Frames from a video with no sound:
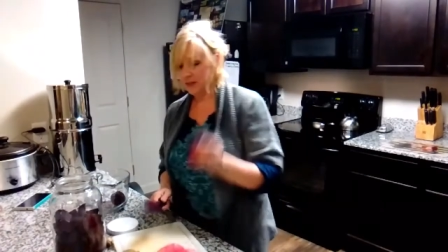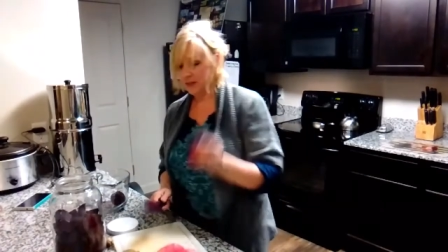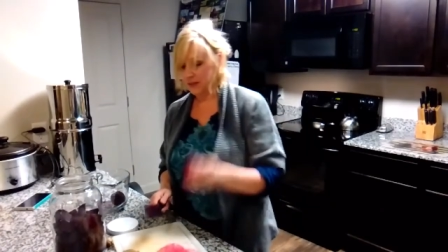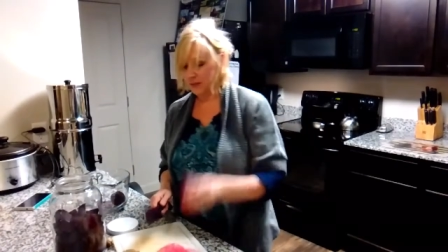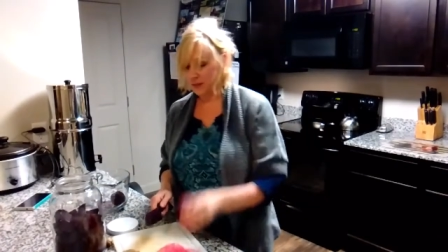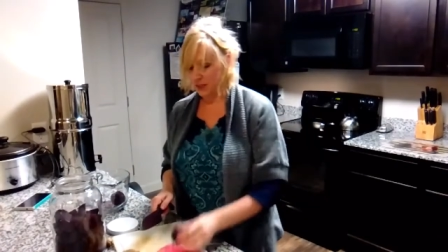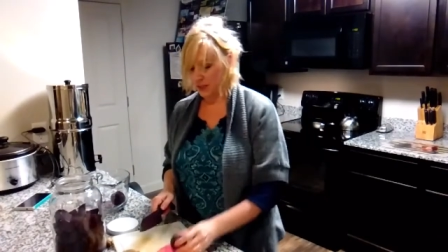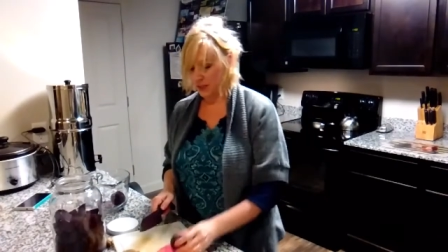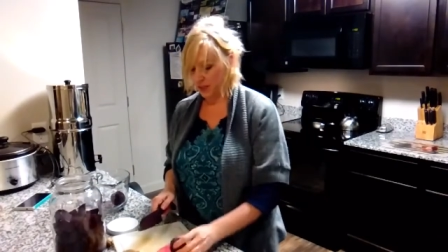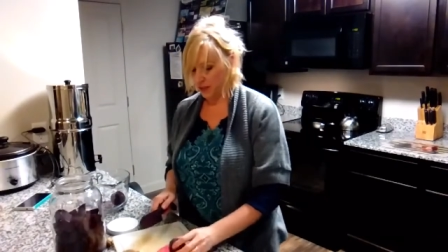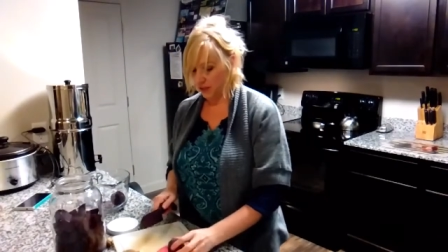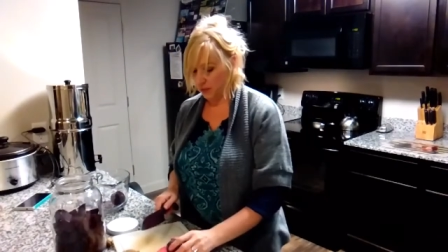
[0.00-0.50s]

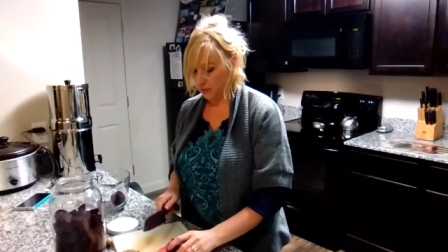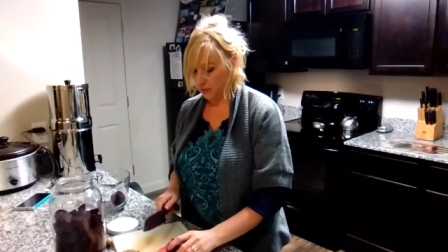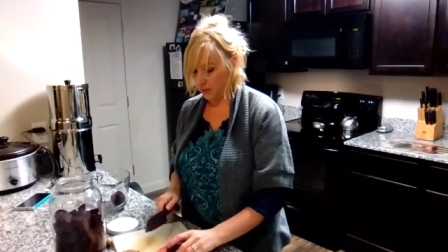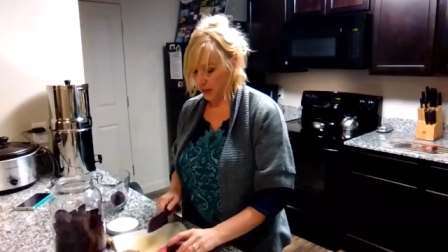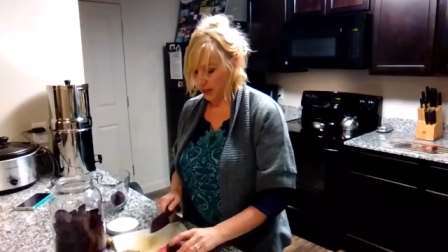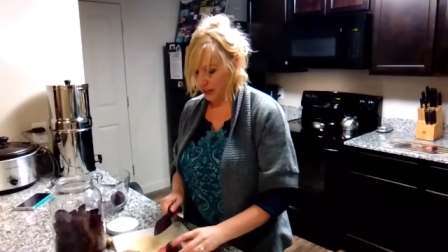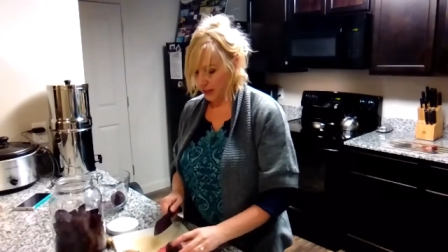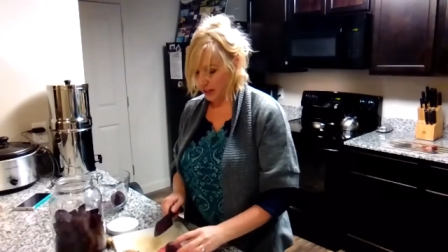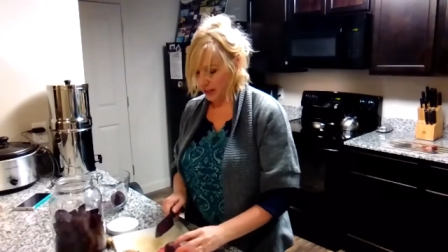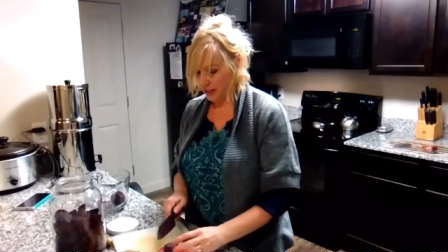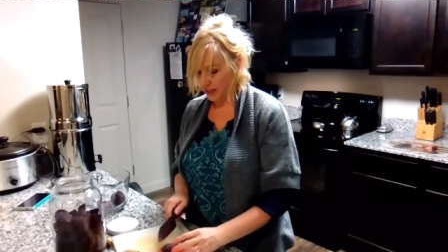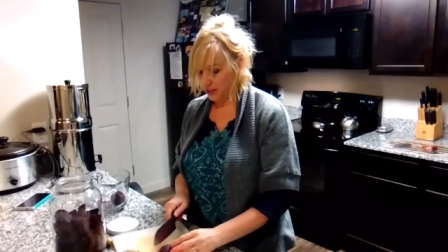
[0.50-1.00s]
we're down to
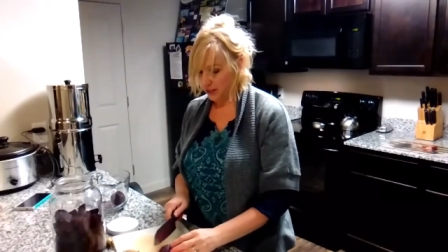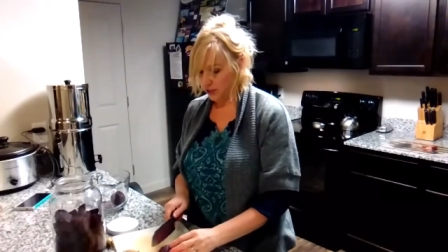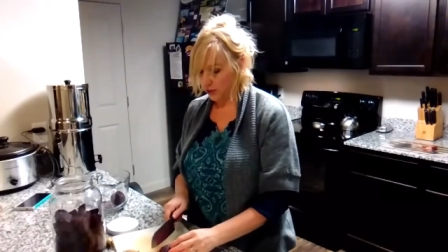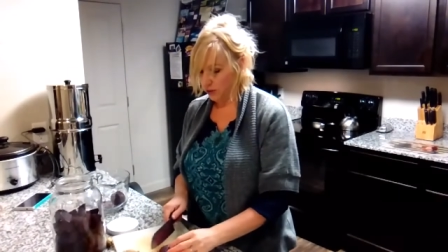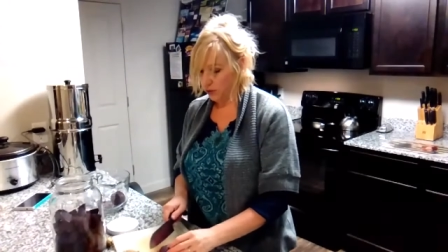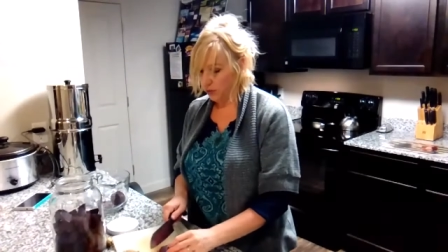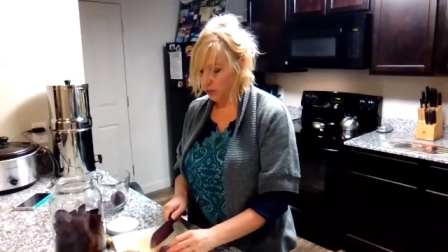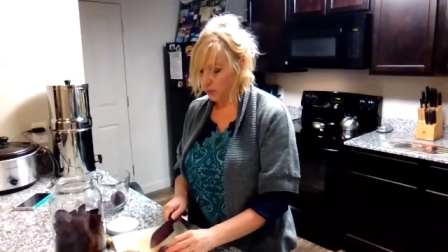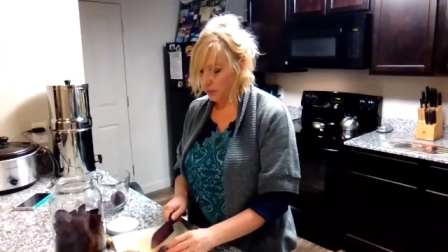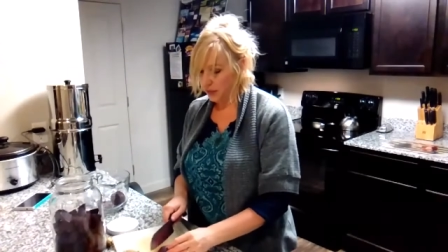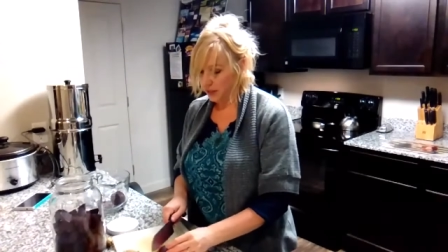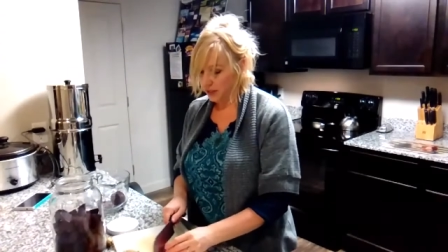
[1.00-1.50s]
my last
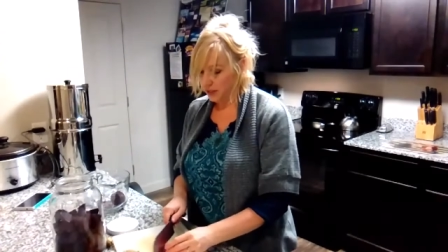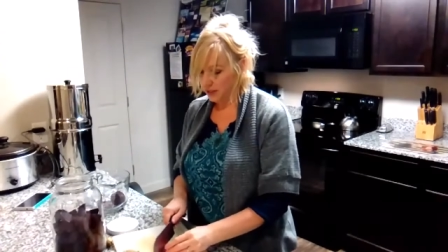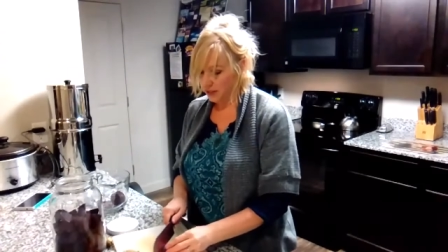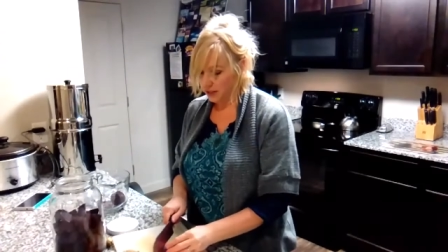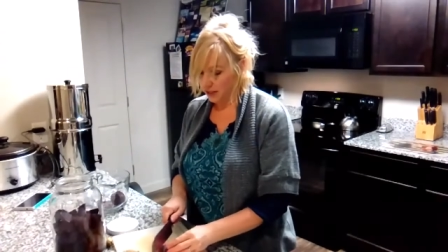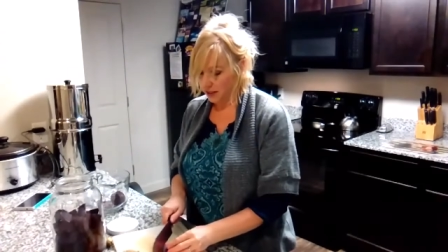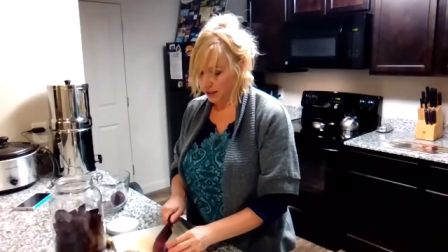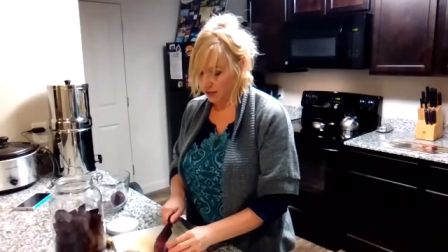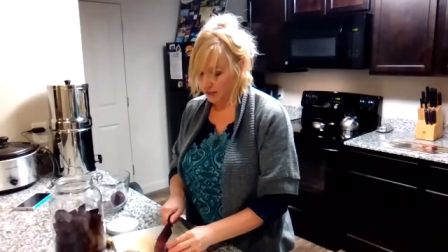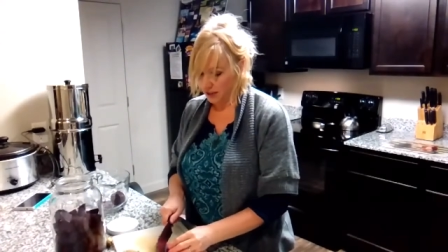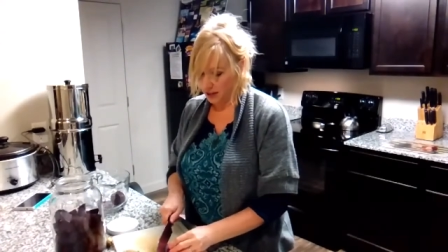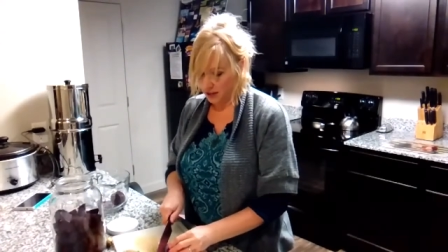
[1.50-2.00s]
2 beets,
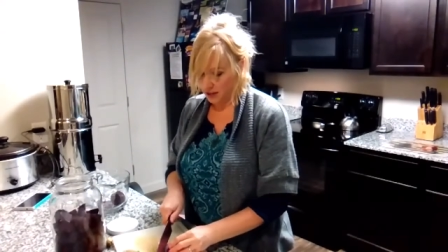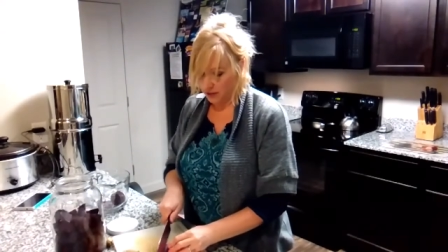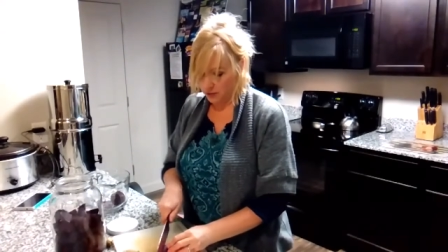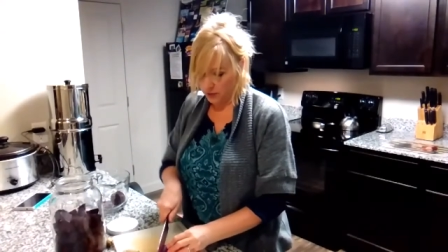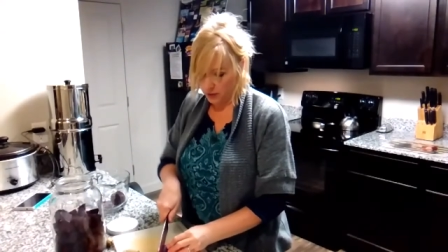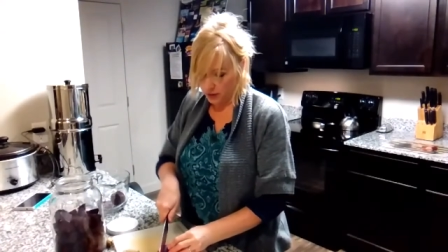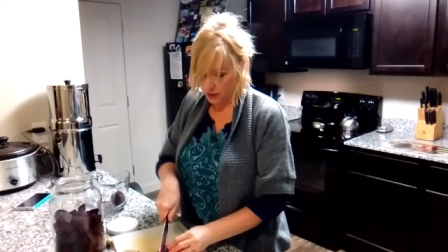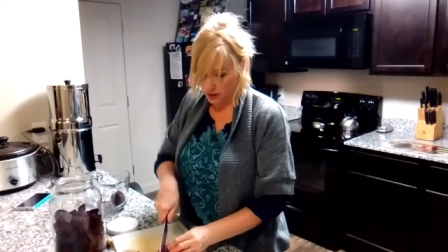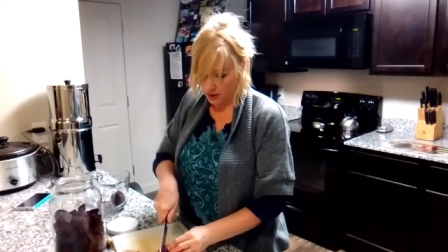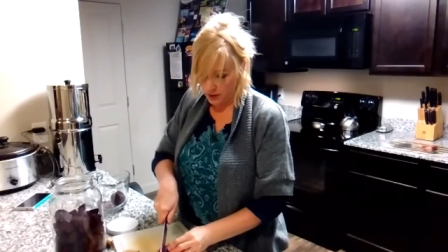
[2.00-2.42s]
and then we're